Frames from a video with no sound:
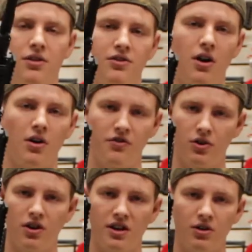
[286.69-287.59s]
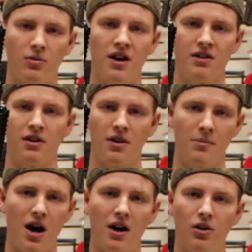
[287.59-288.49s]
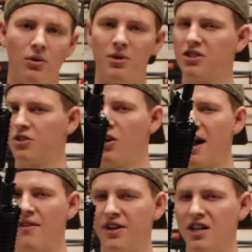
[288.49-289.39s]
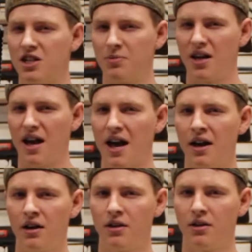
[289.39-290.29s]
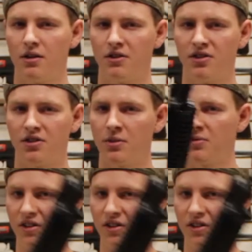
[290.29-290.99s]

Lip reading: So if you're looking to run a bottle, but you don't have an HPA system,